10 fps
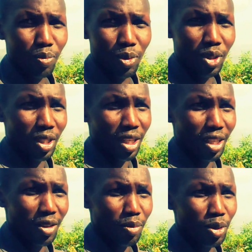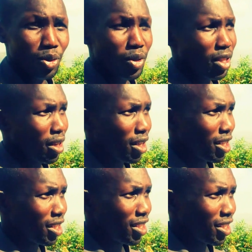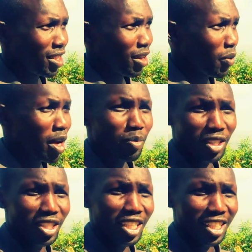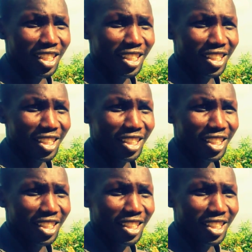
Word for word: put uh, put you in the in the weighing machine.